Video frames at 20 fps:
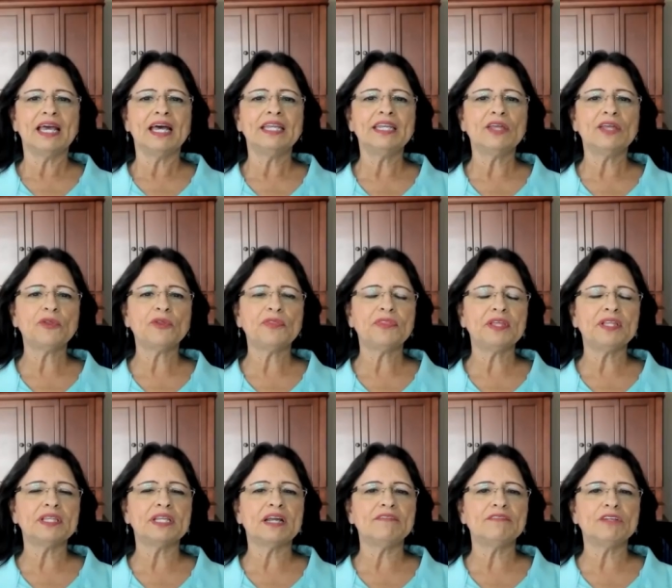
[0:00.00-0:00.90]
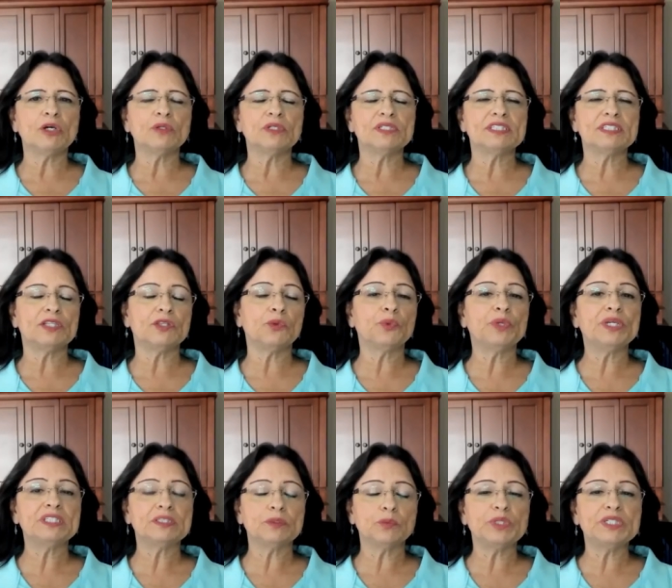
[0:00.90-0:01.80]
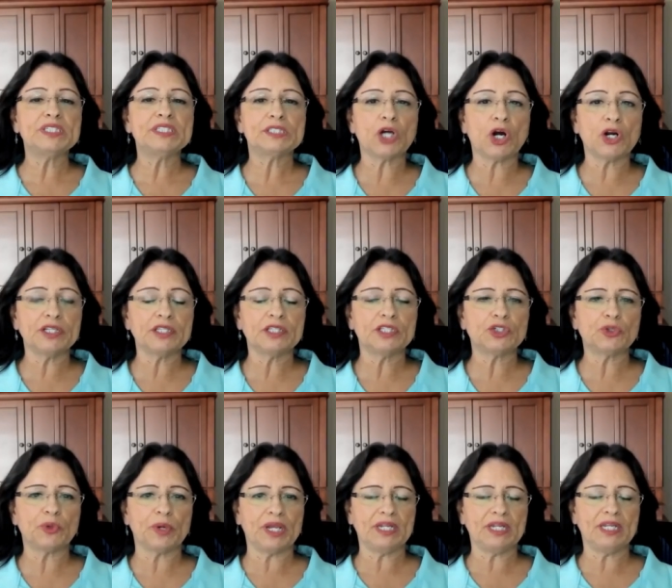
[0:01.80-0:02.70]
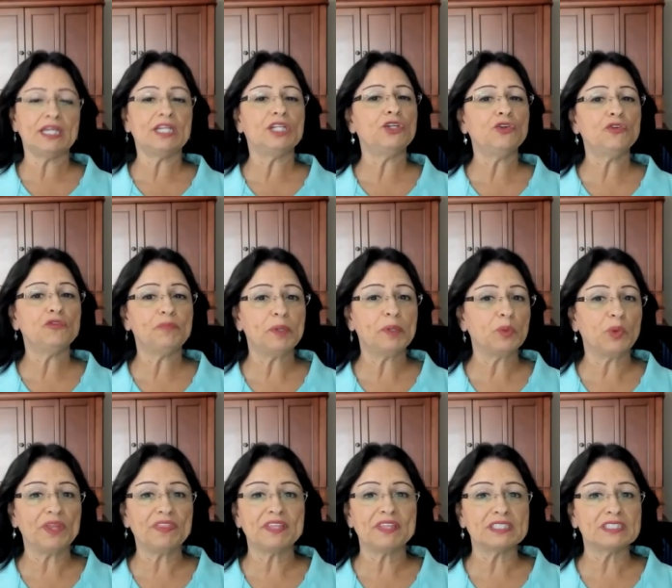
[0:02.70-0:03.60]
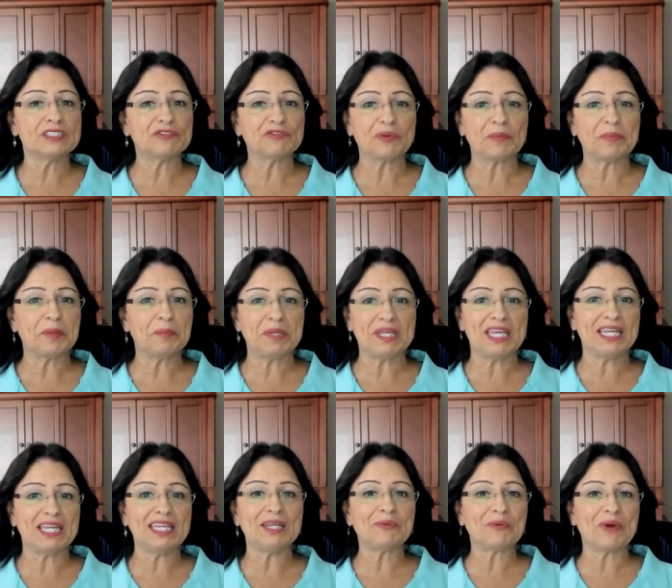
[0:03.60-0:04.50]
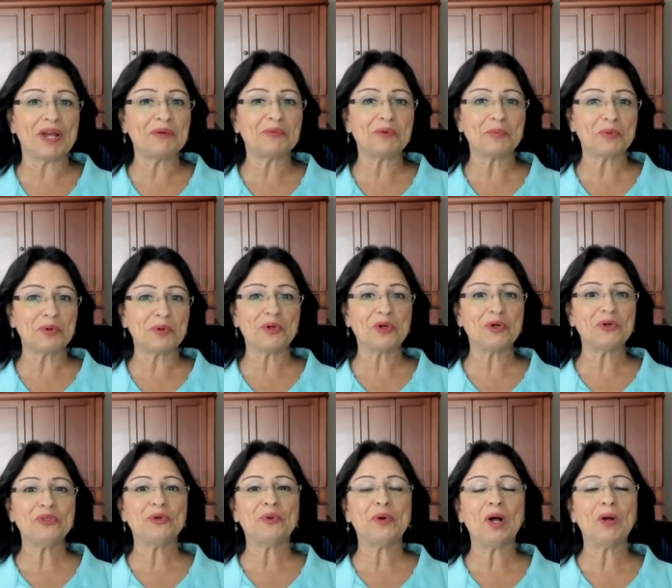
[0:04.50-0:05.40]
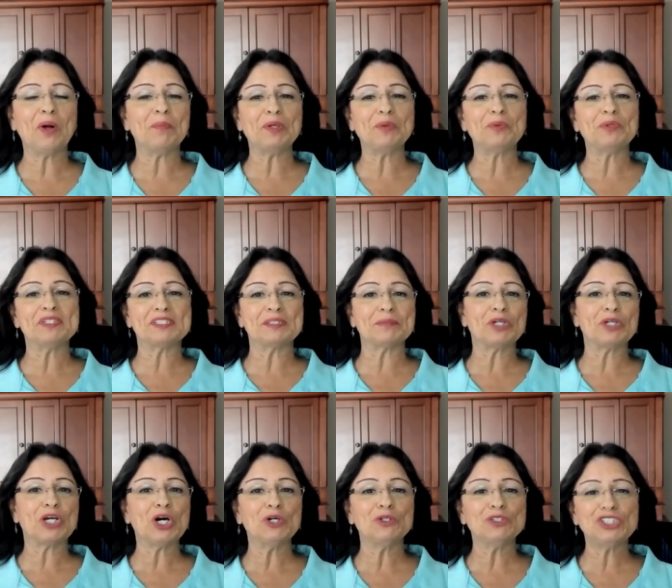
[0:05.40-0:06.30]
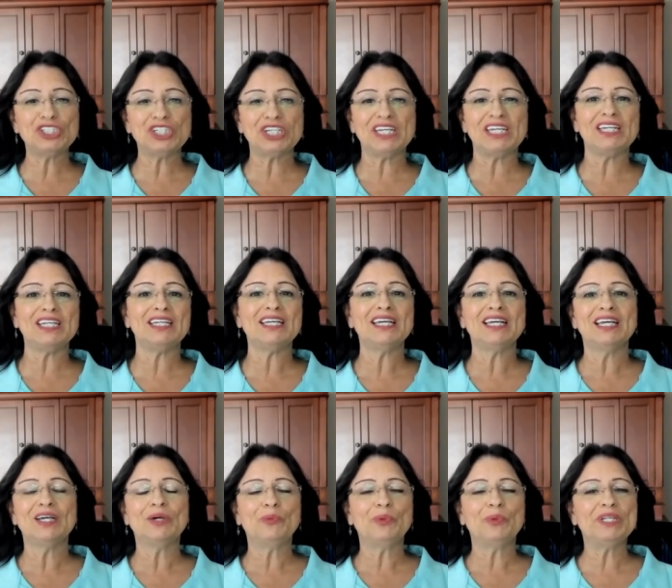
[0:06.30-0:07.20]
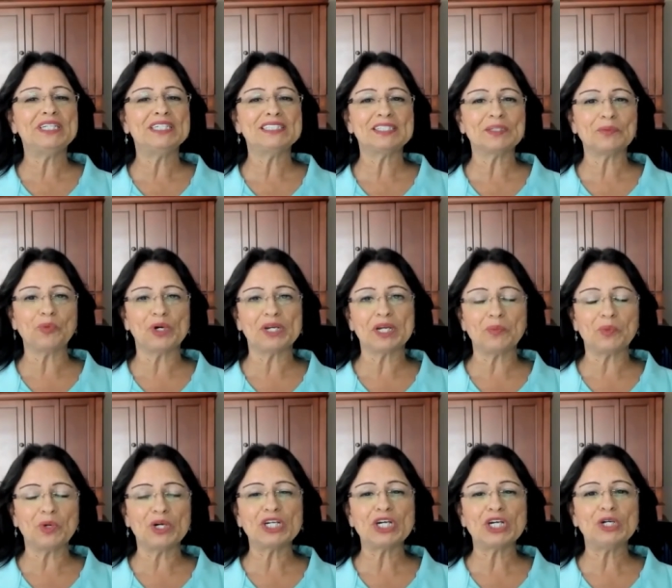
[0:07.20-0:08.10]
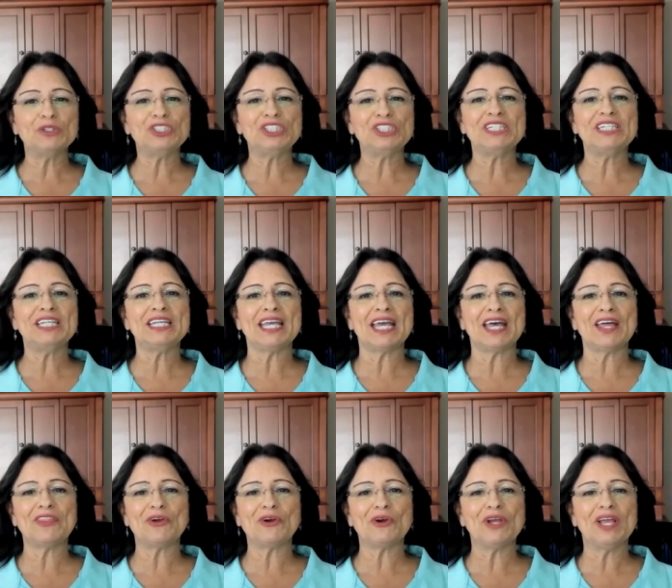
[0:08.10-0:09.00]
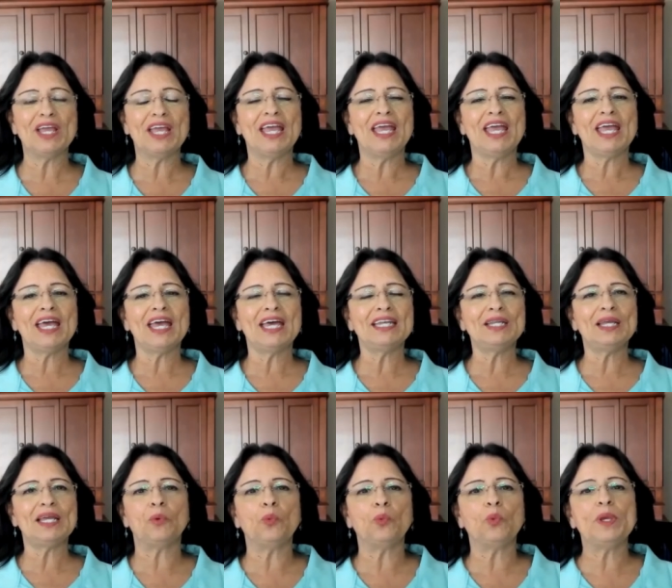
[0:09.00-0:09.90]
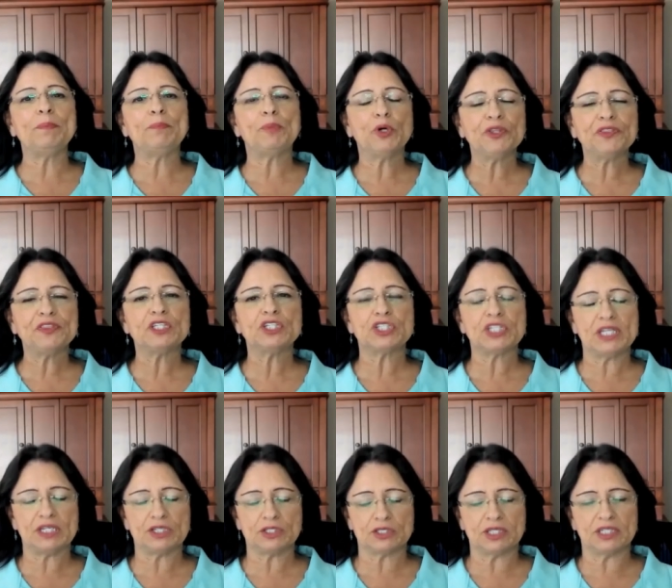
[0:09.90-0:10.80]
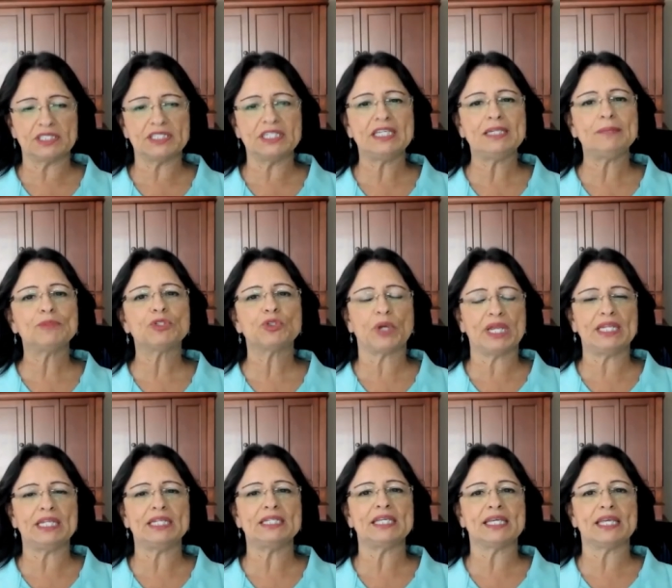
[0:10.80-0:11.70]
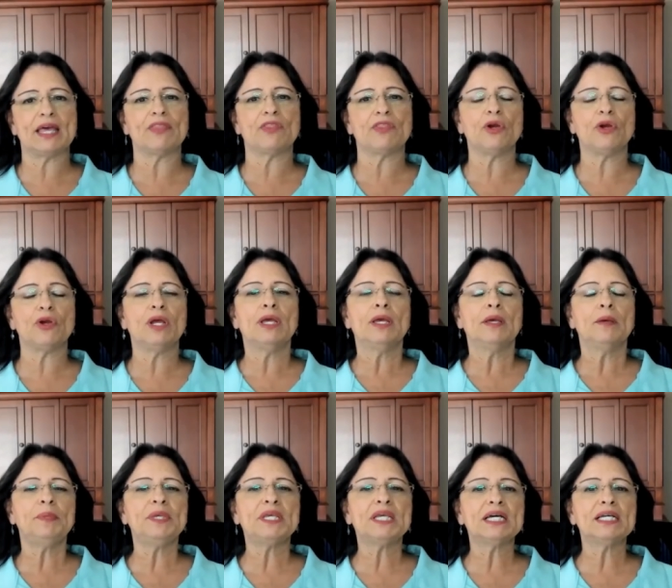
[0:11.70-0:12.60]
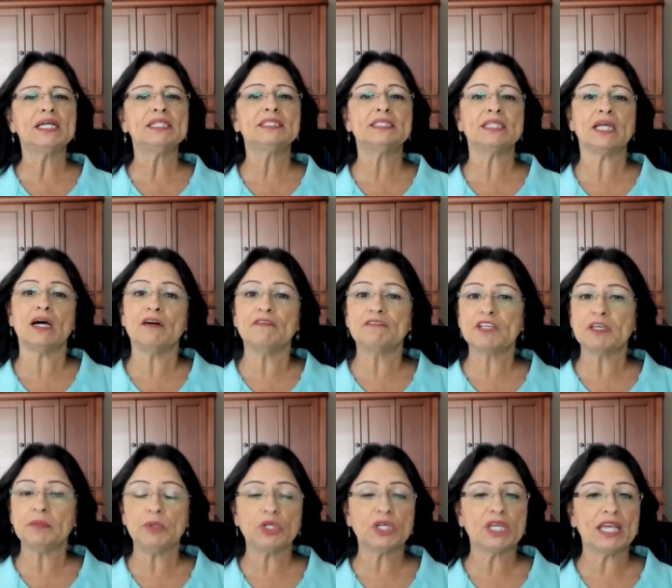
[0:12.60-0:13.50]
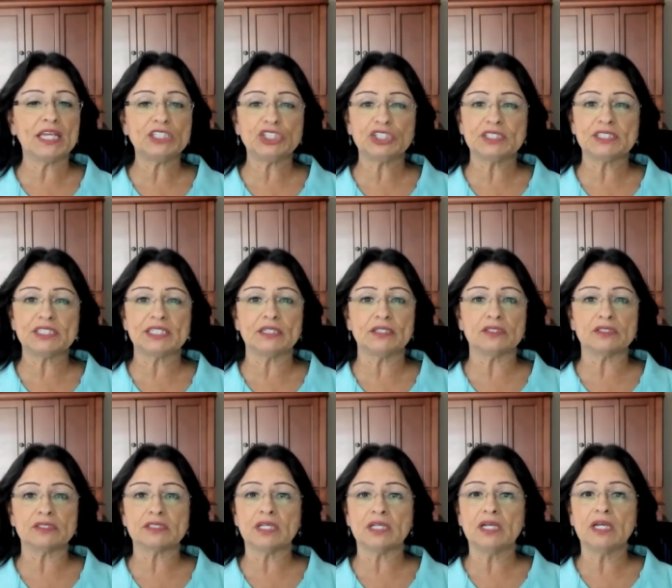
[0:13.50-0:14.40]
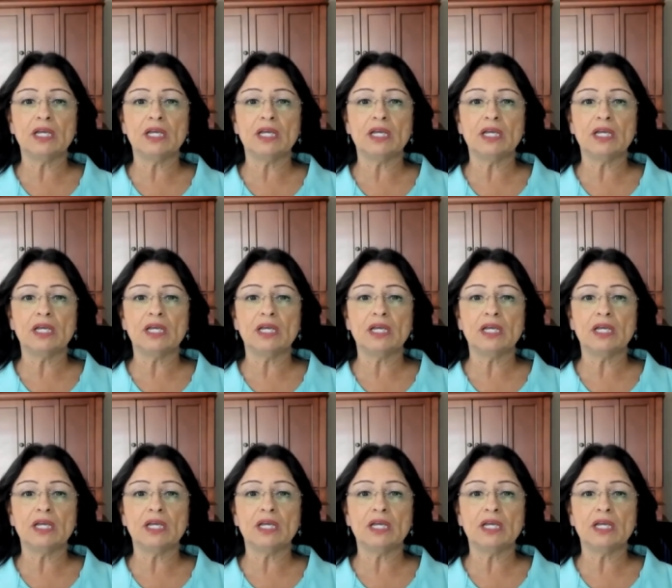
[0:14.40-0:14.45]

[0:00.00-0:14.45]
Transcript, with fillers: Another thing that I've noticed, and the reason we started the training, and you've been with us from the beginning, right, Roberto? You helped yeah. me with some coaching. We did some one on one coaching together, and we put the, t- the team training together because of communication skills.